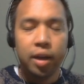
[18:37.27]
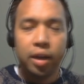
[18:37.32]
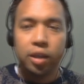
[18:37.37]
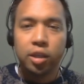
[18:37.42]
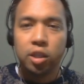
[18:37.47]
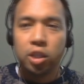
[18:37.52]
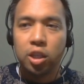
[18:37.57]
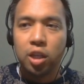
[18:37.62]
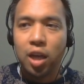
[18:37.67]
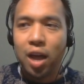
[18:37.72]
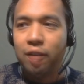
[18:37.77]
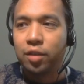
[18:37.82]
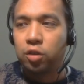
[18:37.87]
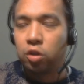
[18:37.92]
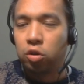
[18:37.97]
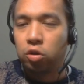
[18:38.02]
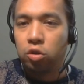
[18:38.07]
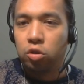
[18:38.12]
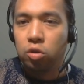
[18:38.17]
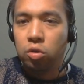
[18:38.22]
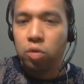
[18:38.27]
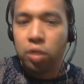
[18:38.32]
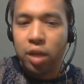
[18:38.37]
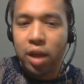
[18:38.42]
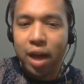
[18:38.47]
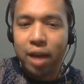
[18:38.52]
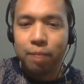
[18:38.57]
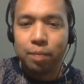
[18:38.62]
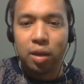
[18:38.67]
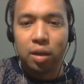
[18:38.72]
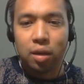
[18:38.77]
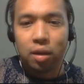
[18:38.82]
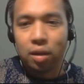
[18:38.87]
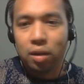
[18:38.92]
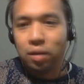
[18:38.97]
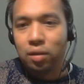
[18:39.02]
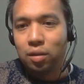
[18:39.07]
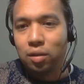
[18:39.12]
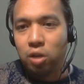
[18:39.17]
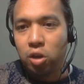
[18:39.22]
She asked her to do that
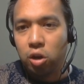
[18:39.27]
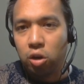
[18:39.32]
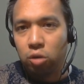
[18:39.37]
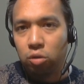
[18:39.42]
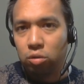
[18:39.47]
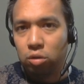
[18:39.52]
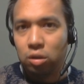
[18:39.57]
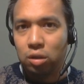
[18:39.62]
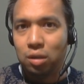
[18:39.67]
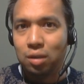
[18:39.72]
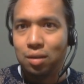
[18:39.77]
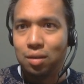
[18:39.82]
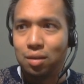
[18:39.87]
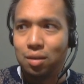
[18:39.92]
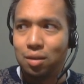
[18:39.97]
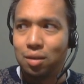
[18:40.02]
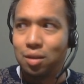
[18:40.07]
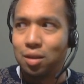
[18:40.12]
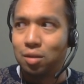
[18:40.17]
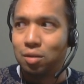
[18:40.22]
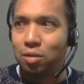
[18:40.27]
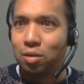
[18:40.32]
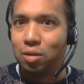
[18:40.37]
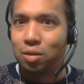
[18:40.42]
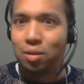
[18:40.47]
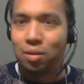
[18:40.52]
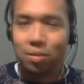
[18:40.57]
because, you know, she's the